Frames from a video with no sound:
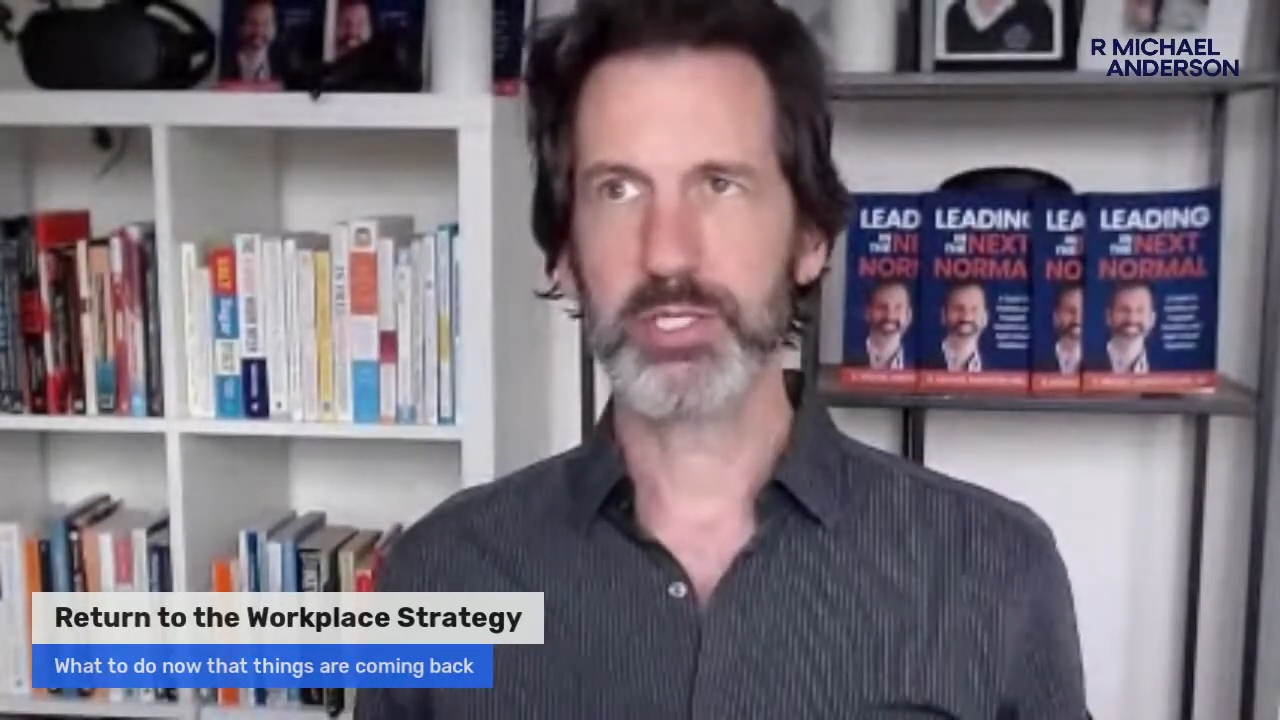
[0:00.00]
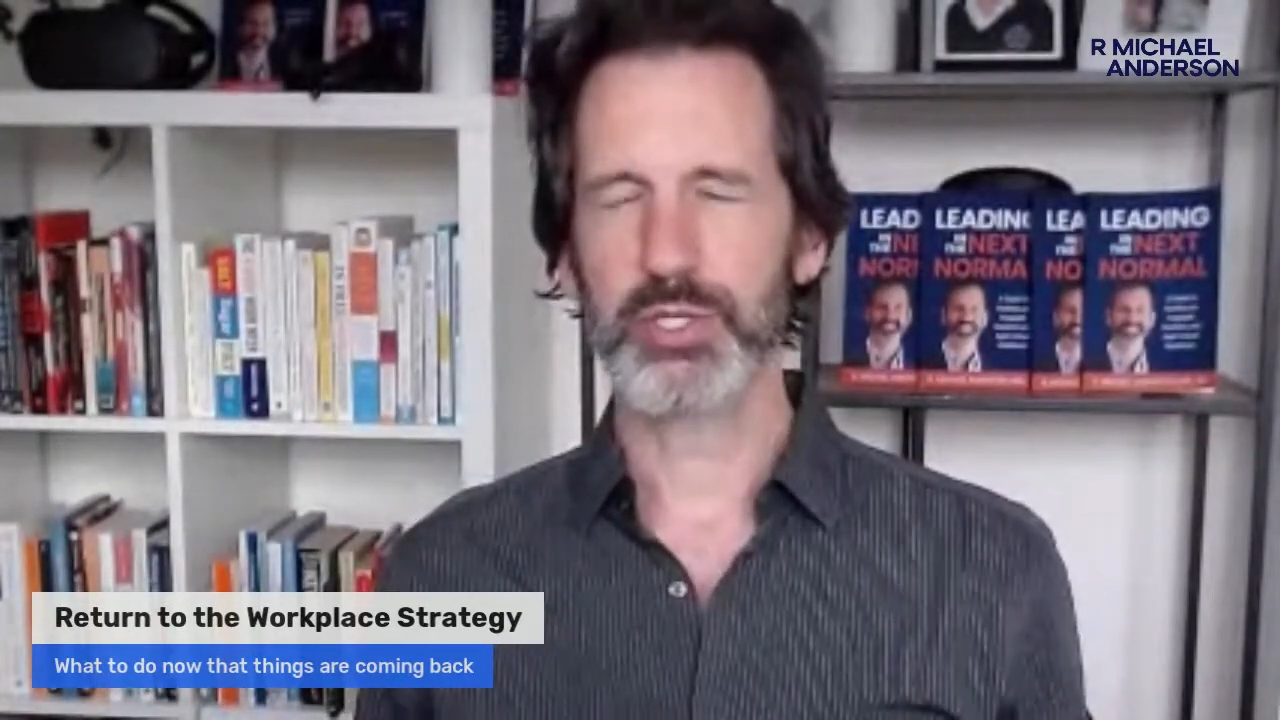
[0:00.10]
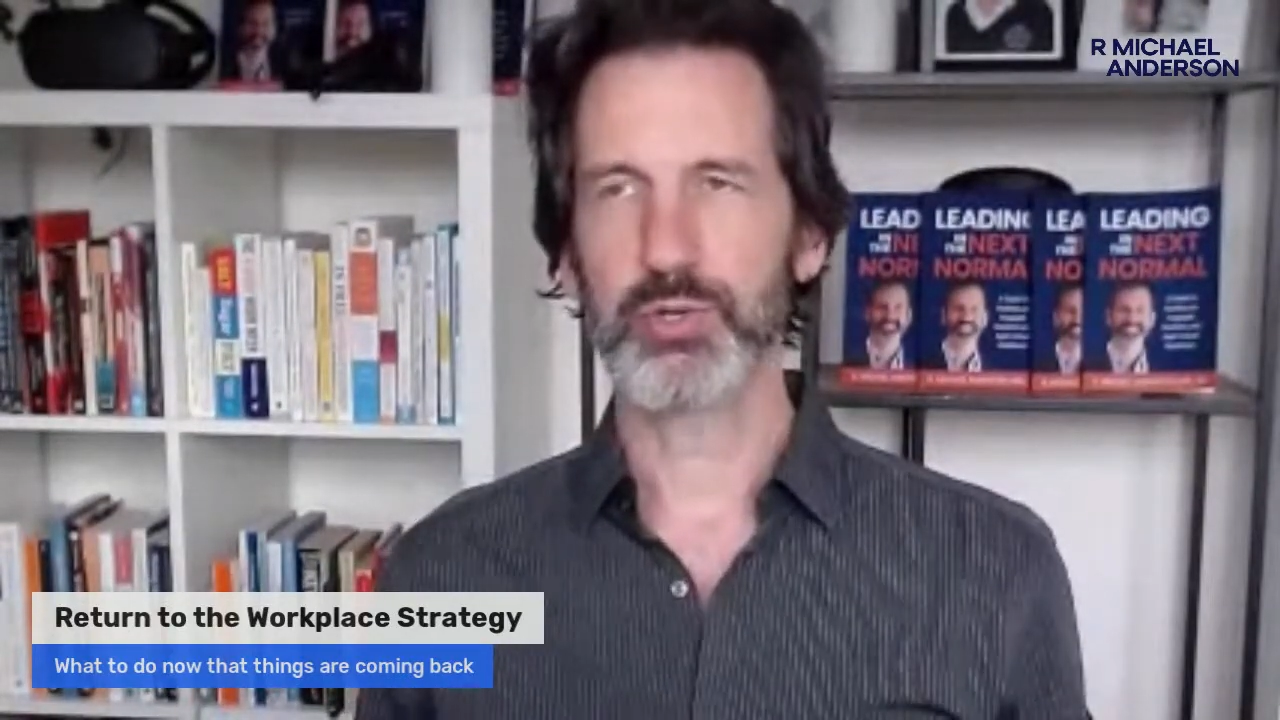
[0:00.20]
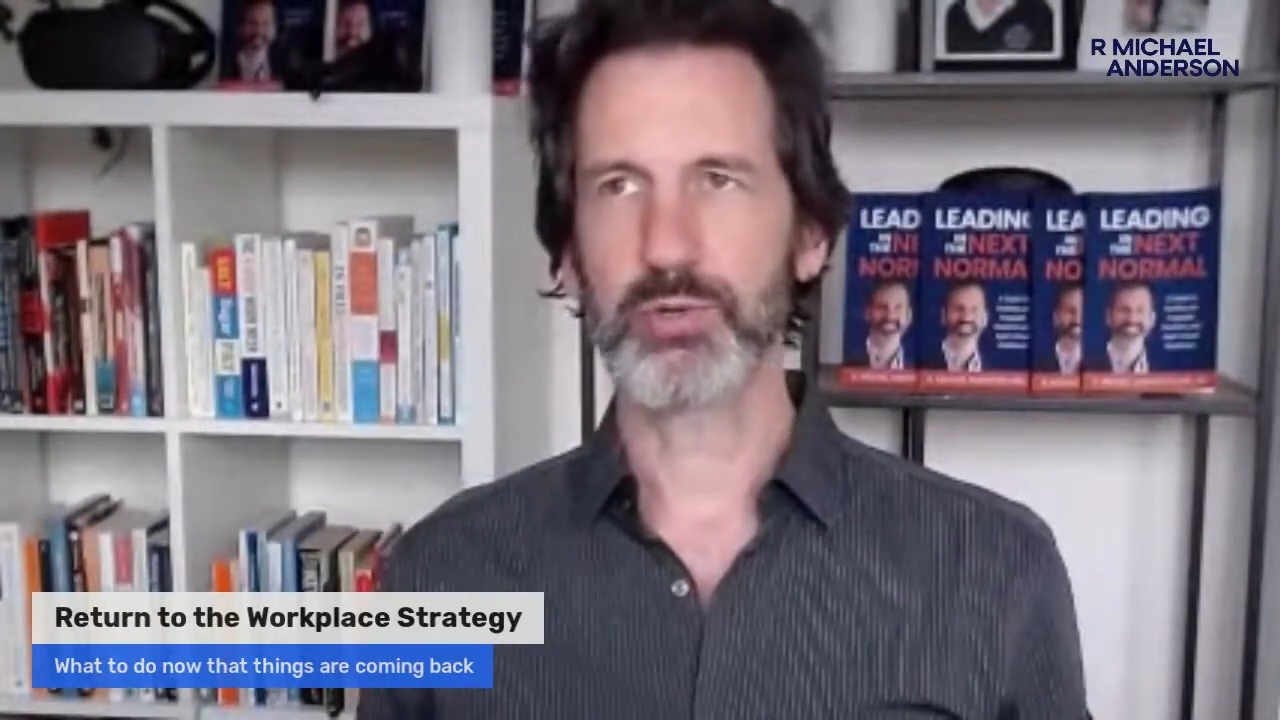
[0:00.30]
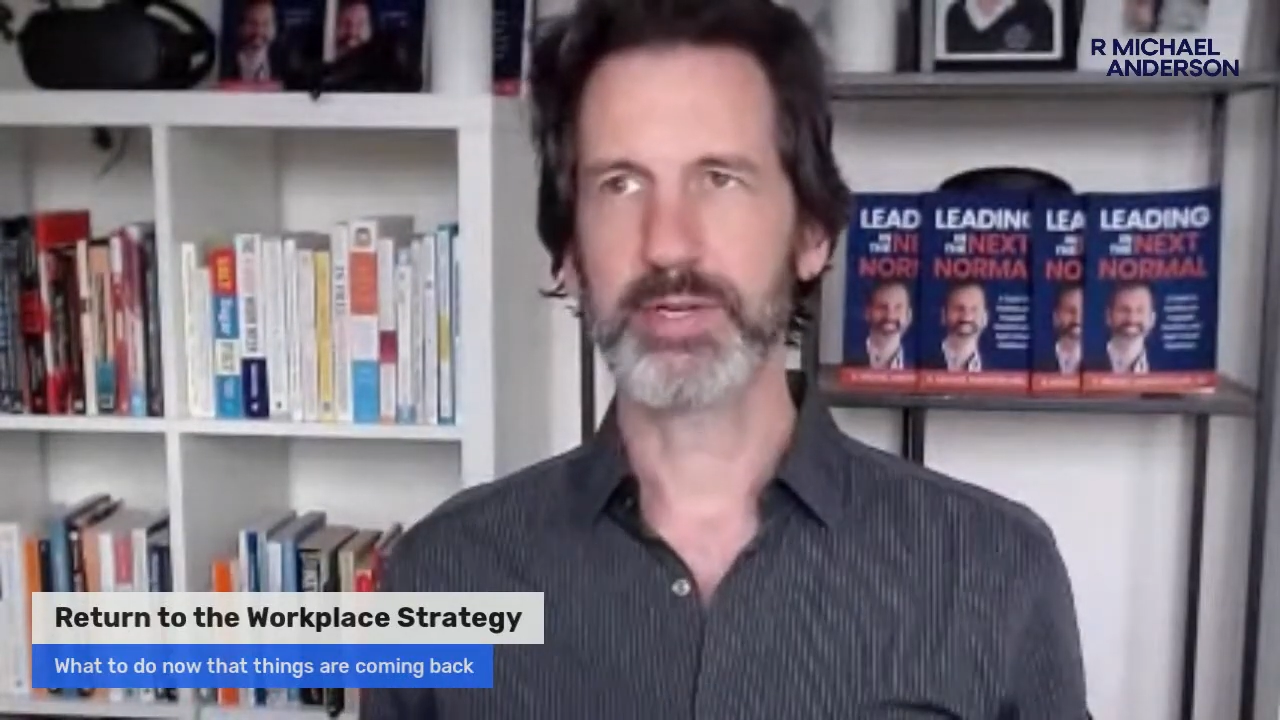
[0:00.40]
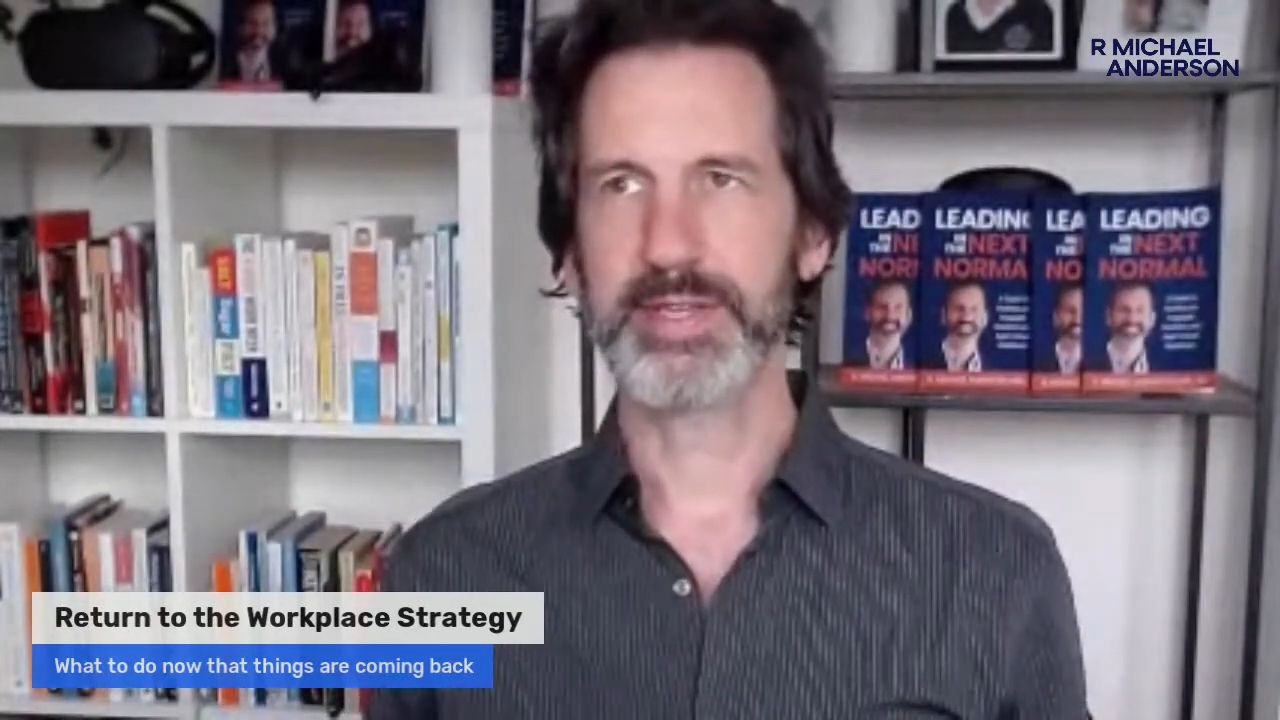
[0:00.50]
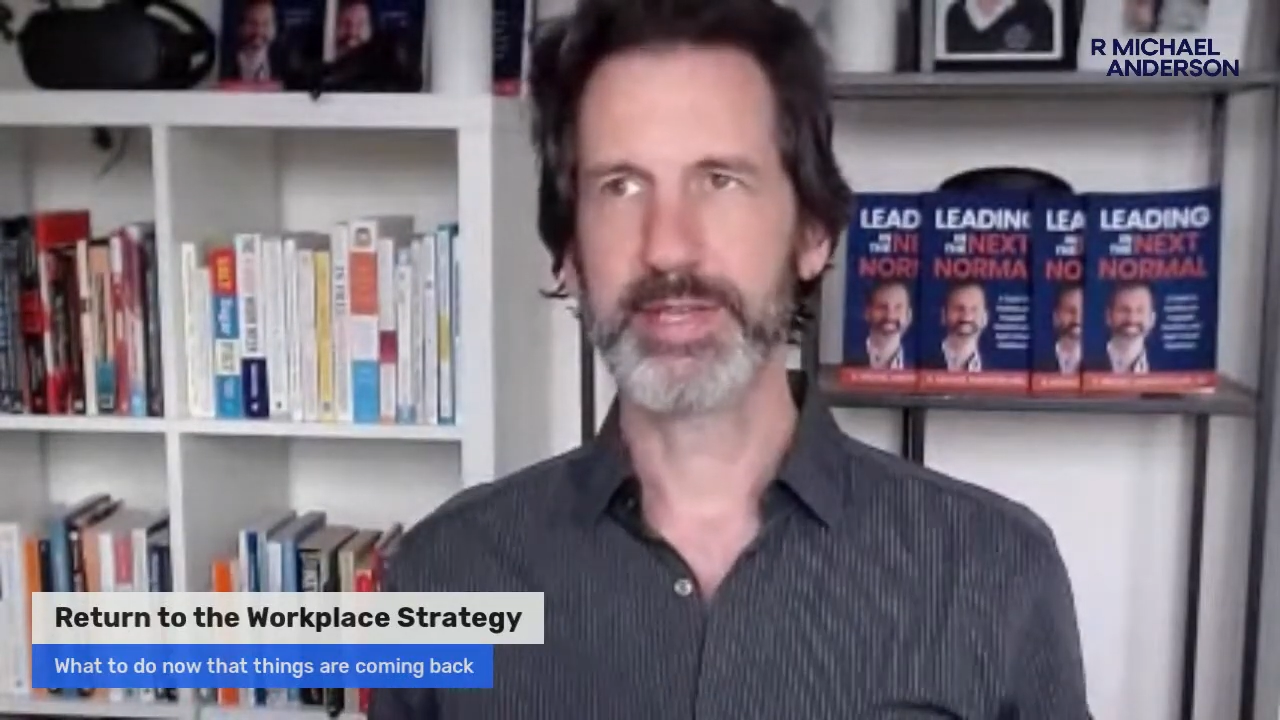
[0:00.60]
to